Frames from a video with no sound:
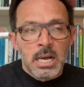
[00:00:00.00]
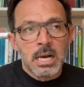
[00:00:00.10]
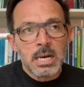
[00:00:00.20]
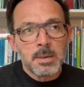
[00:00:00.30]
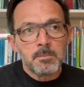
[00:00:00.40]

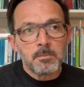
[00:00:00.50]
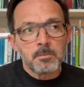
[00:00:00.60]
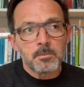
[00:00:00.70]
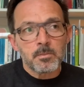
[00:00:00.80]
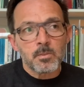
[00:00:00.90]

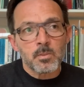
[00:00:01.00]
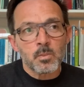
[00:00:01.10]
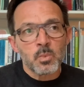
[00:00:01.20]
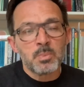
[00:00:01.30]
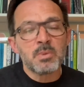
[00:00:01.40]

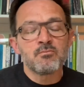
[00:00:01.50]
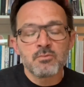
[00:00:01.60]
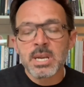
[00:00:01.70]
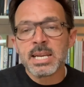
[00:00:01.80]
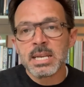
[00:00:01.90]
We've been
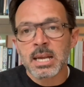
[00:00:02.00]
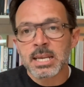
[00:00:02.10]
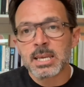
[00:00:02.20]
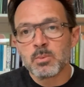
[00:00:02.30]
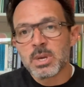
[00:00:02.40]
really
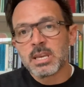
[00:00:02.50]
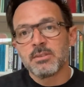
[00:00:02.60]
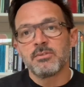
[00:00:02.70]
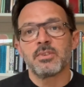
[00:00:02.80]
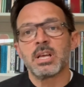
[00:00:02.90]
lucky
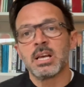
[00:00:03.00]
with